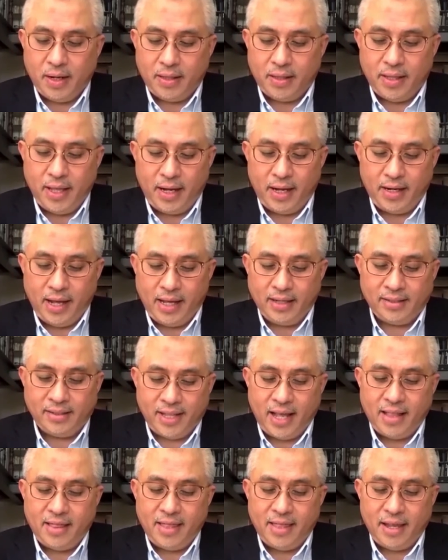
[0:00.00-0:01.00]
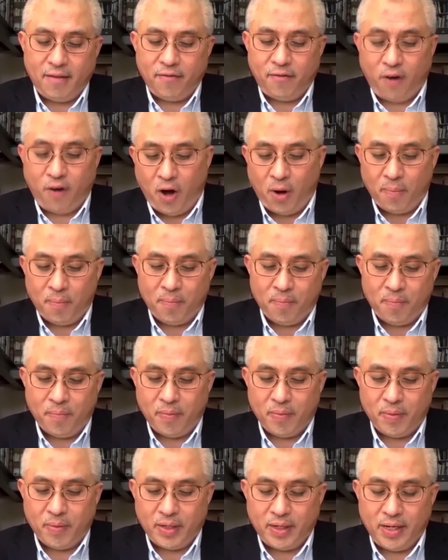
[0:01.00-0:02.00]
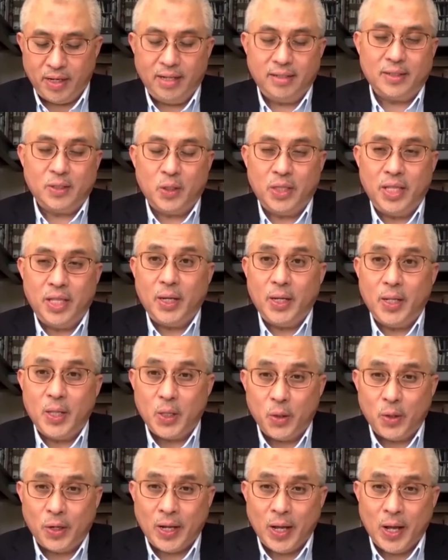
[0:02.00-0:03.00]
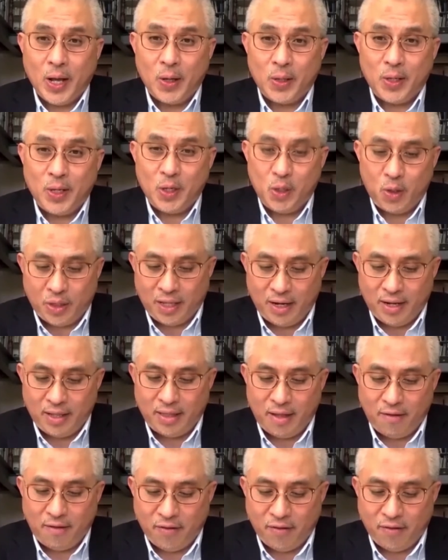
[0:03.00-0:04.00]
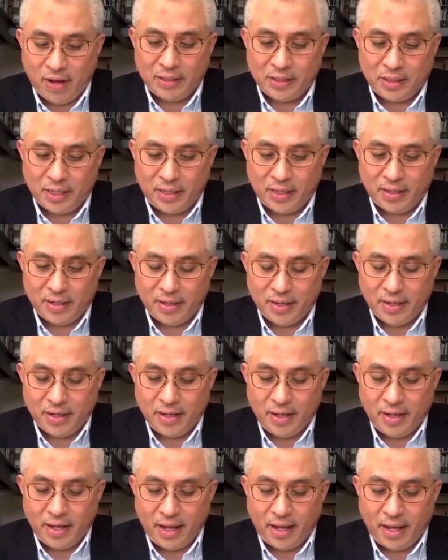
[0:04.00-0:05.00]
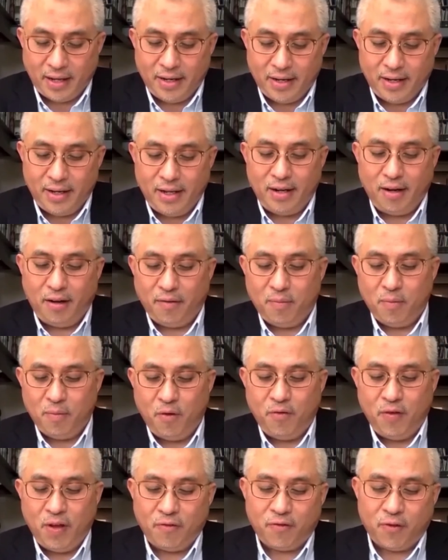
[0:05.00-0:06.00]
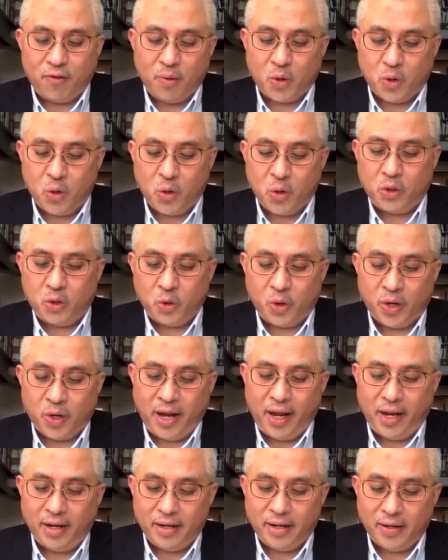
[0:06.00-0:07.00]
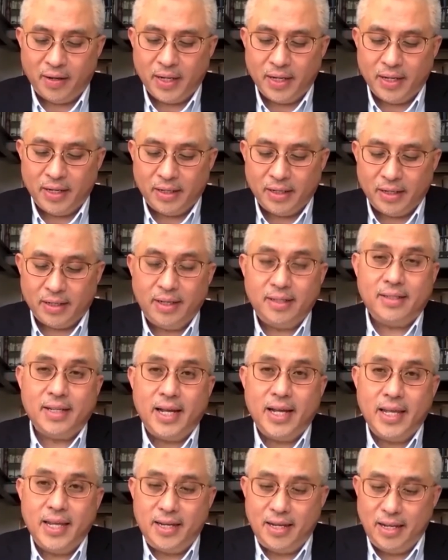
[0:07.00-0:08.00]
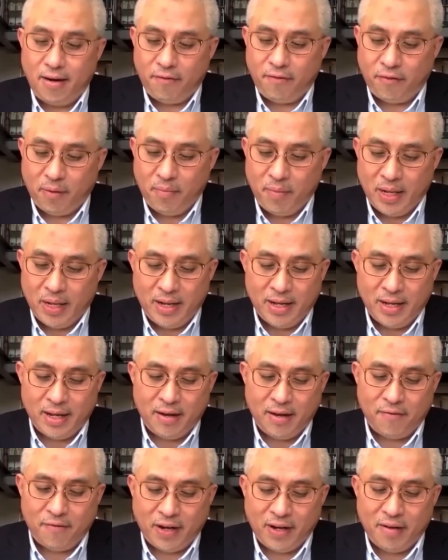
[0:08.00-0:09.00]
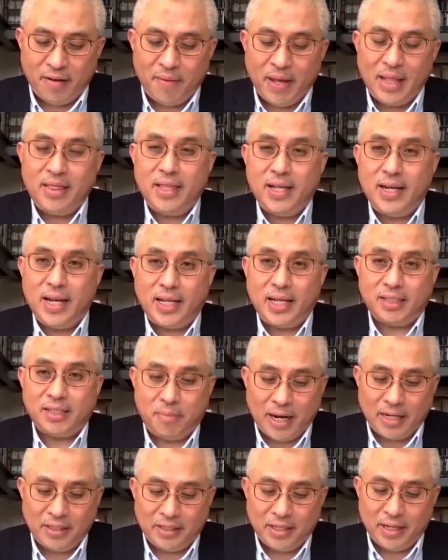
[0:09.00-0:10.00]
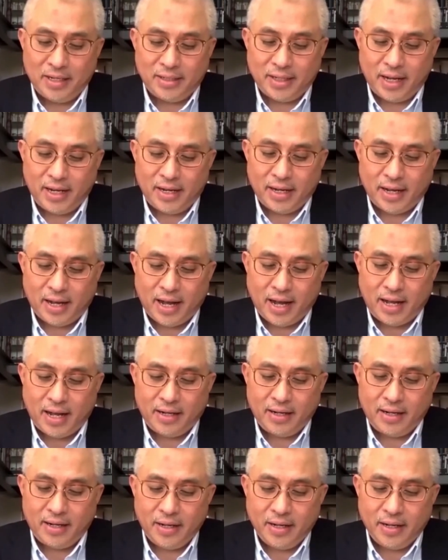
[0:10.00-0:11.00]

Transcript: that the aesthetic form needs to take into account the utility function and indeed of moving from good to great. These are indeed familiar and fundamental expressions at the heart